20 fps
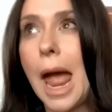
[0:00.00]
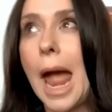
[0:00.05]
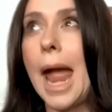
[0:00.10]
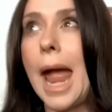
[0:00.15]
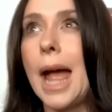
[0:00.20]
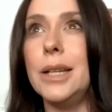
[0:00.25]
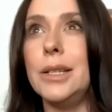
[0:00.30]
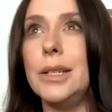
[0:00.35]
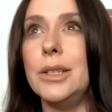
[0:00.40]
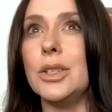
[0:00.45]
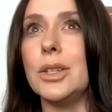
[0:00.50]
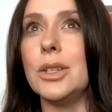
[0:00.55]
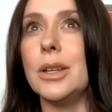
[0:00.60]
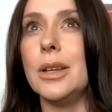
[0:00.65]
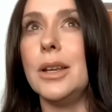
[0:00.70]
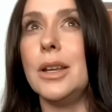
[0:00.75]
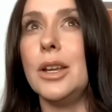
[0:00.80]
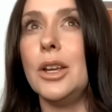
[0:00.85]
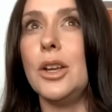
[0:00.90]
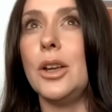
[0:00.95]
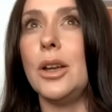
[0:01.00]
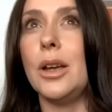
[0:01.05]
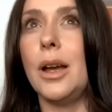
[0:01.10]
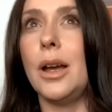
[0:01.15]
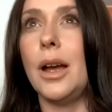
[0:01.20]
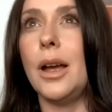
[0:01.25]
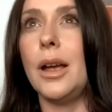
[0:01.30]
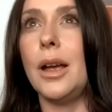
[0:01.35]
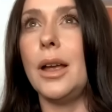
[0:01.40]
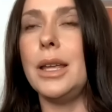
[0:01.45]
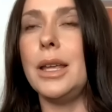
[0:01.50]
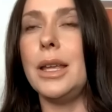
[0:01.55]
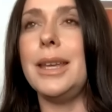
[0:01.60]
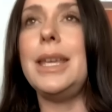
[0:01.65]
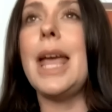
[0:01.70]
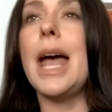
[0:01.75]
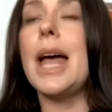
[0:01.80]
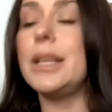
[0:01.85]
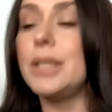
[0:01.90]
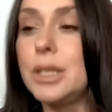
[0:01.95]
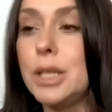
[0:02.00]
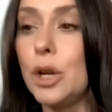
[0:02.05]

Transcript: And yes,